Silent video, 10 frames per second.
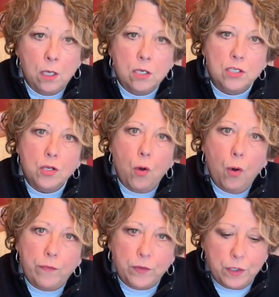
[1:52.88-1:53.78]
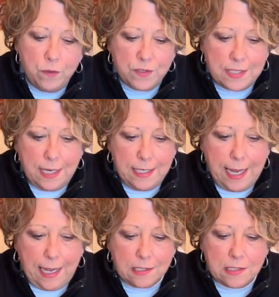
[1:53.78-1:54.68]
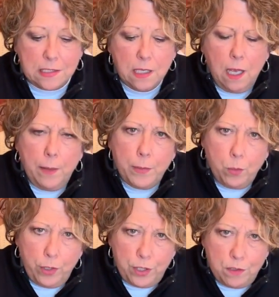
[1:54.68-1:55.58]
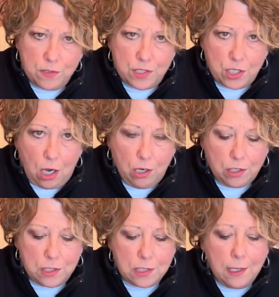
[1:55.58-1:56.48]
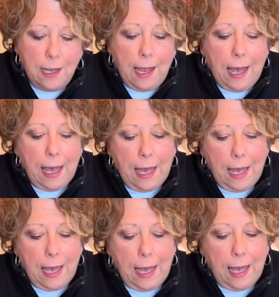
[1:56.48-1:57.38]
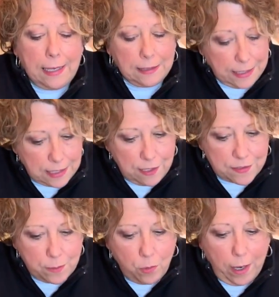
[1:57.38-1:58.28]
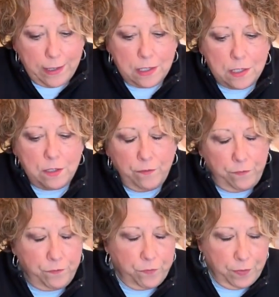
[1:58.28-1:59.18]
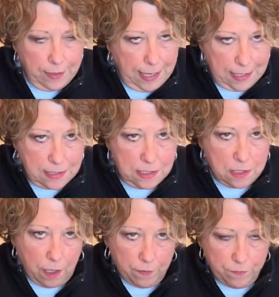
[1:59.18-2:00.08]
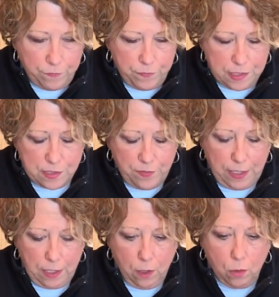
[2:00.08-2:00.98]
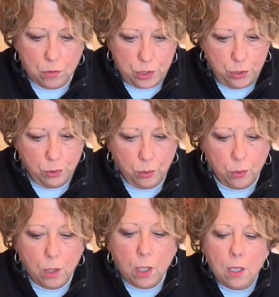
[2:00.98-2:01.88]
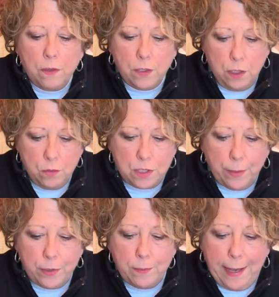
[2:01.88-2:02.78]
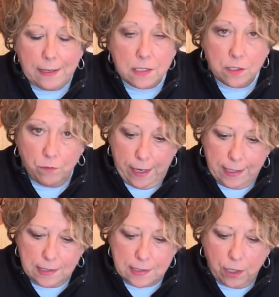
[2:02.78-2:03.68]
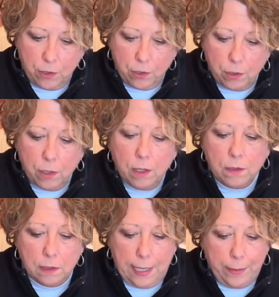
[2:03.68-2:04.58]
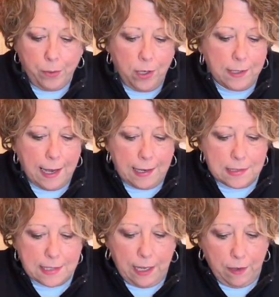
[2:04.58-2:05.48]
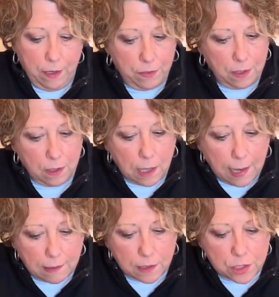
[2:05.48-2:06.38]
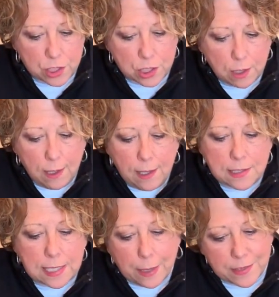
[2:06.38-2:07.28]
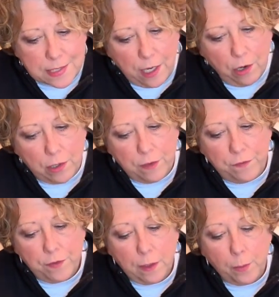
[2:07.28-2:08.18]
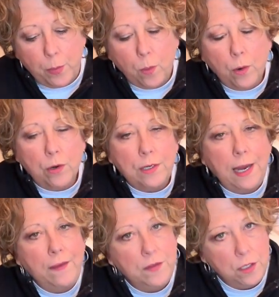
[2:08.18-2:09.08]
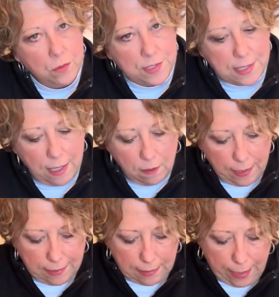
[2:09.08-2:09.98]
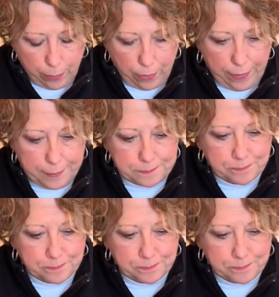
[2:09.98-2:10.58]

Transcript: So hopefully you said yes, but where do you start? I'd like to give some credit for the content of this video to the UW-Madison Writing Center, the library guides at Ithaca College, Thomas Aaron and Philip Bourne, and the UCLA Library.